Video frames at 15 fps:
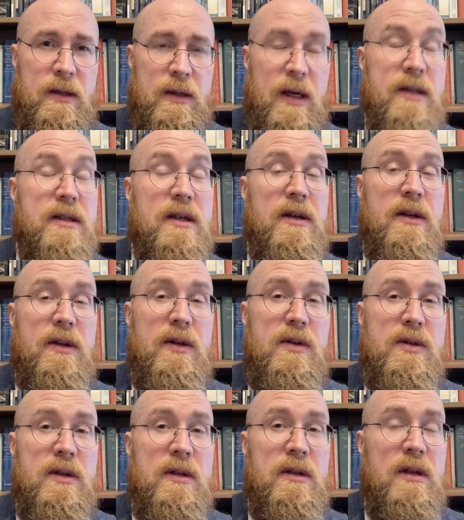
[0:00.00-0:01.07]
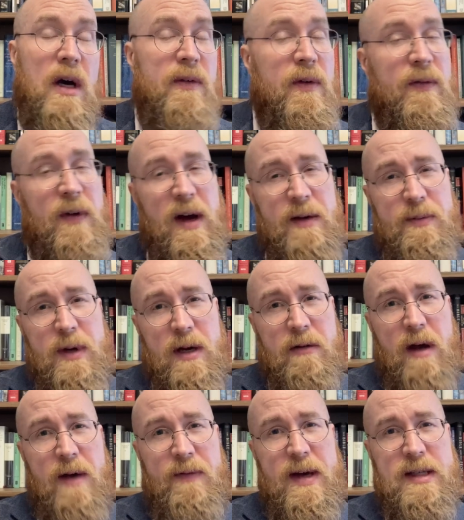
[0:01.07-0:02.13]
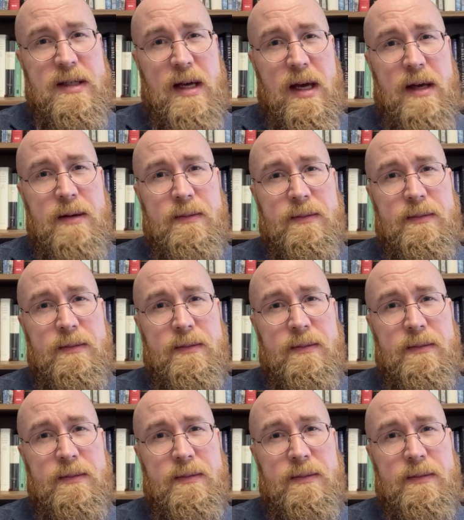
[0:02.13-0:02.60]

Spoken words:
as the conclusion of a 5-paragraph essay.